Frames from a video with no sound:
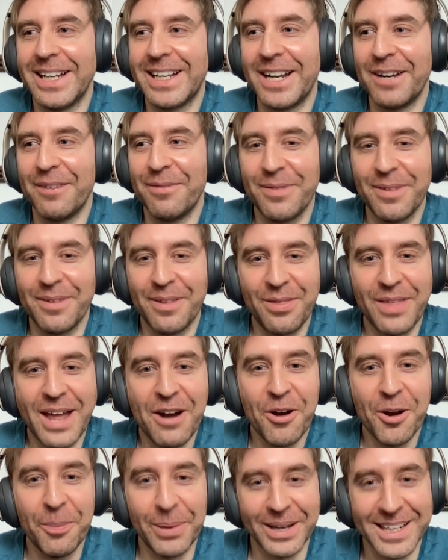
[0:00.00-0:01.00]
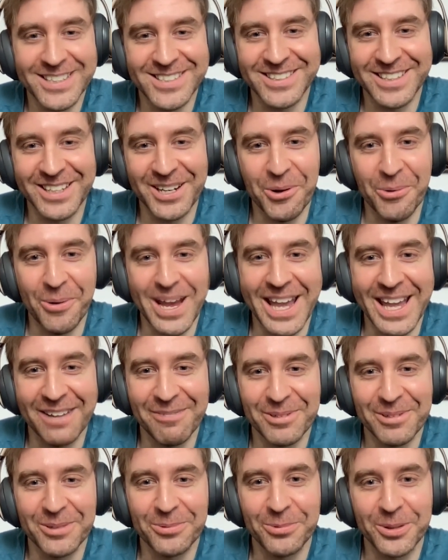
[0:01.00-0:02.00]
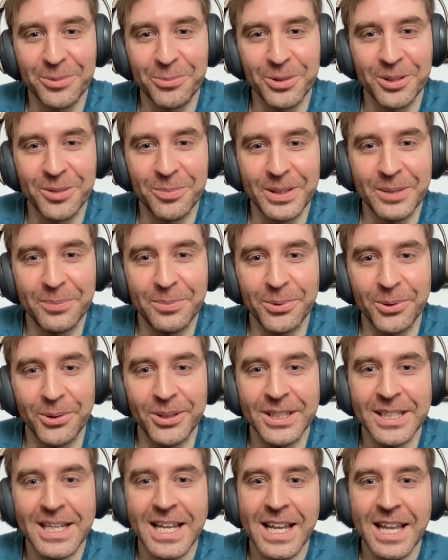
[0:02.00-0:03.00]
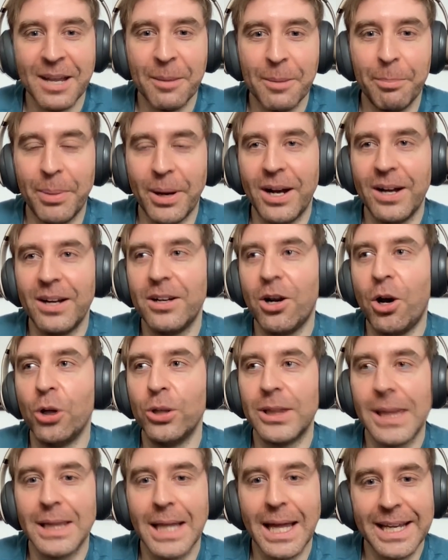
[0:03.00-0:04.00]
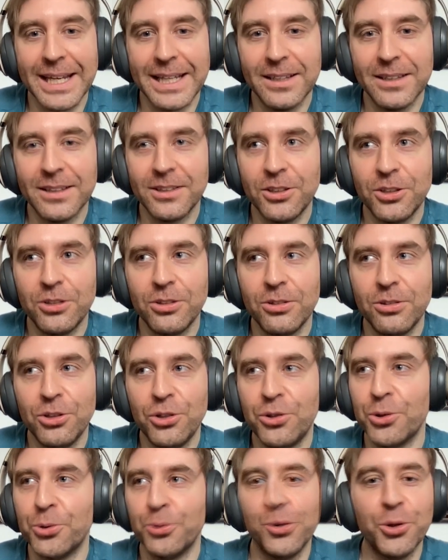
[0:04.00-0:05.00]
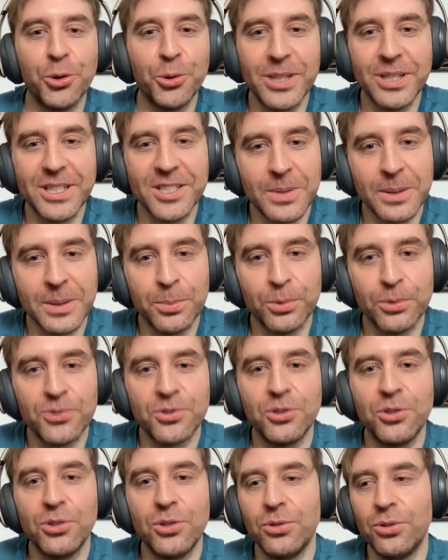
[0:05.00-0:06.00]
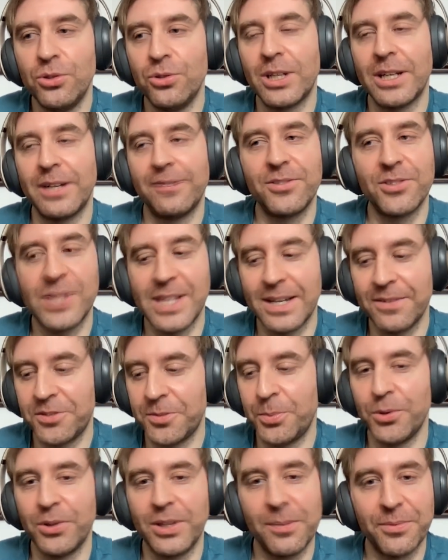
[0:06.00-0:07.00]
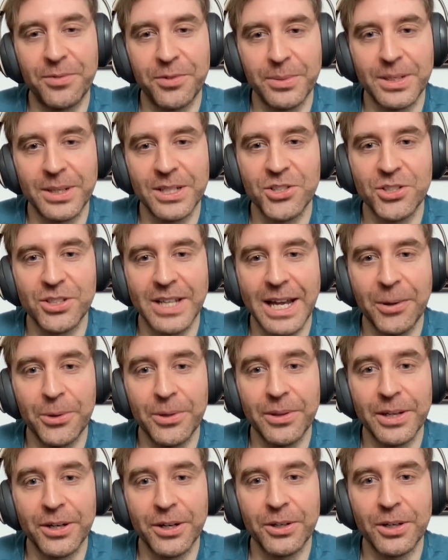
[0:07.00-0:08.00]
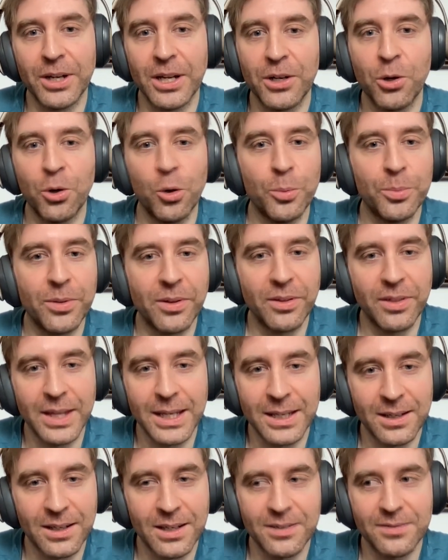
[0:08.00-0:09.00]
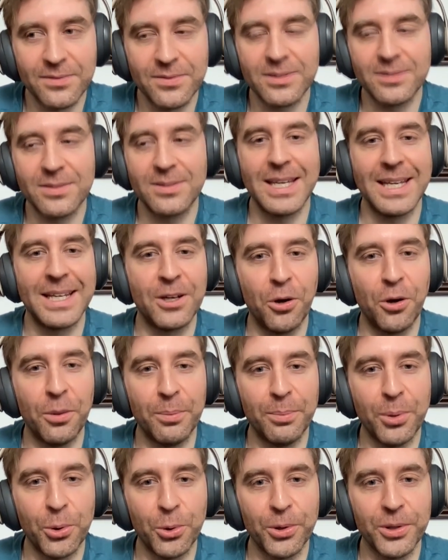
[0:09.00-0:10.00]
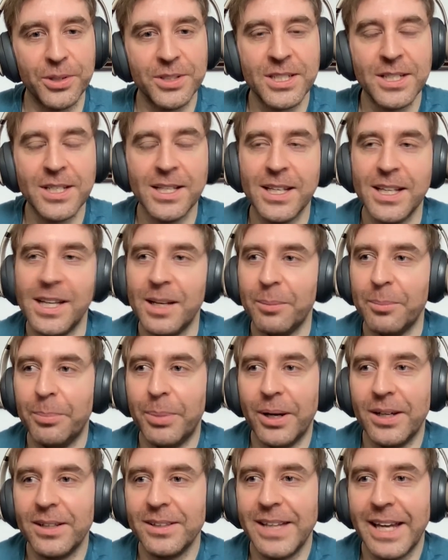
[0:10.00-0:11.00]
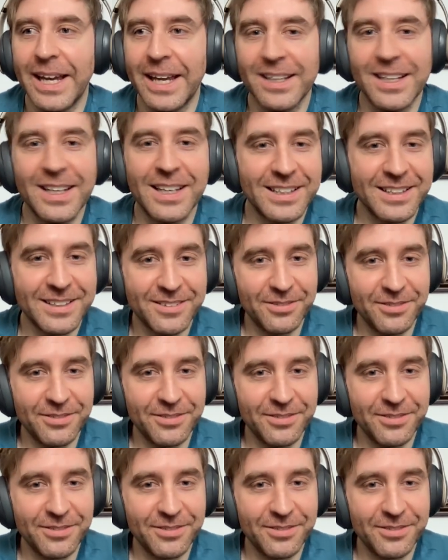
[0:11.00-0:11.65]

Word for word: a kind of therapist in a way with people. But online, you don't know these people. So you kind of just have to put the information out there and hope that they can kind of take it on board. But yeah,